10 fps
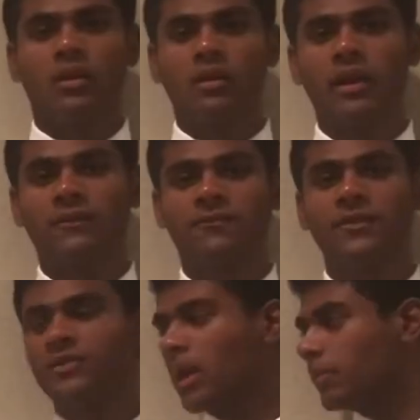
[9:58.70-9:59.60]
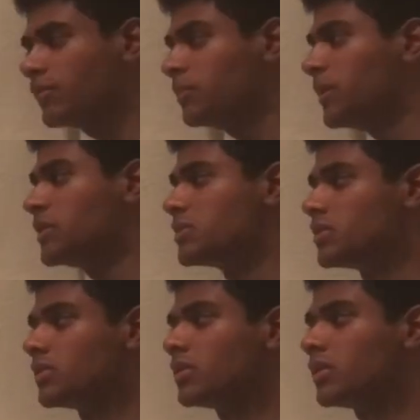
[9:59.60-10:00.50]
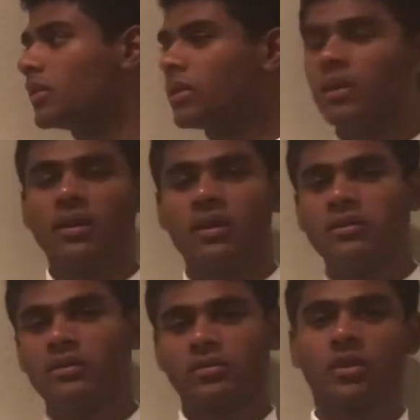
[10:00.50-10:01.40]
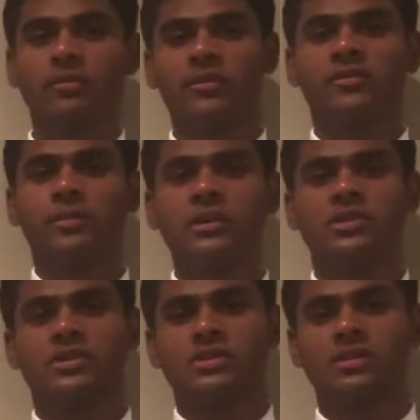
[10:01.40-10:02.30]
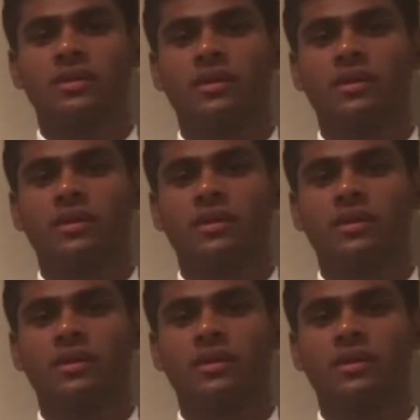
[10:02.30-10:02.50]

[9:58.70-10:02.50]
All right, fifth type of speech, descriptive speeches.